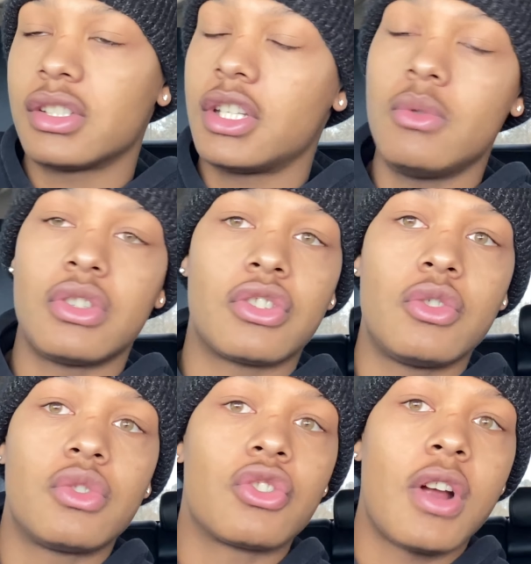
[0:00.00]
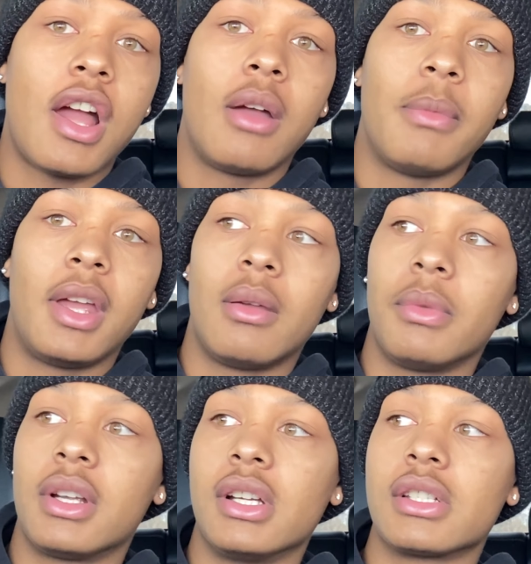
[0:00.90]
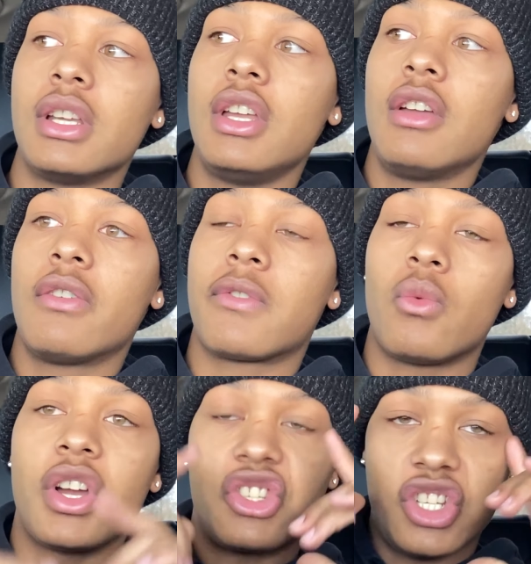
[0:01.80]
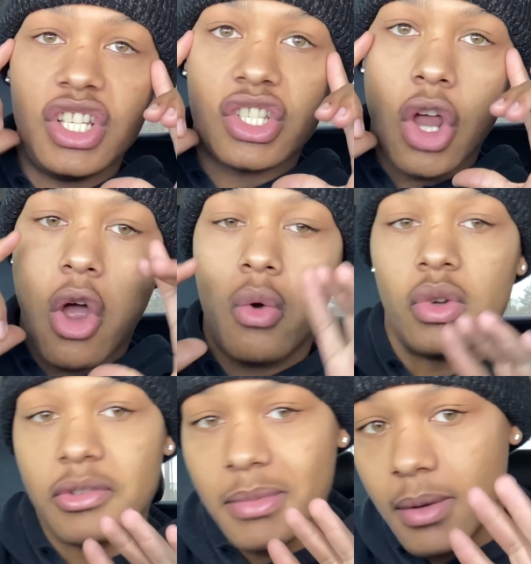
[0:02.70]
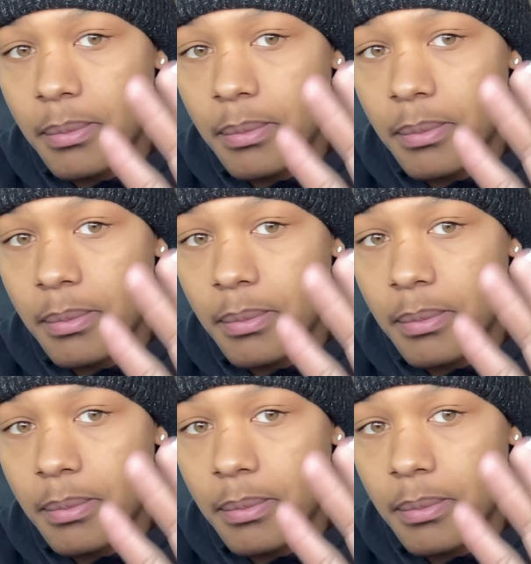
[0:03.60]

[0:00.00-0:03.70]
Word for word: She was she was crying, man, because from what she saw was me